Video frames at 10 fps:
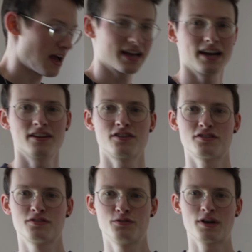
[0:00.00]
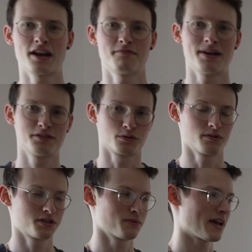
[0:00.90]
I kind of just took out of my
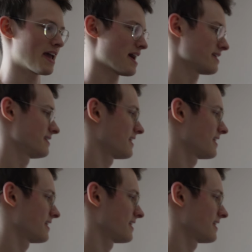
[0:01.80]
storage what I had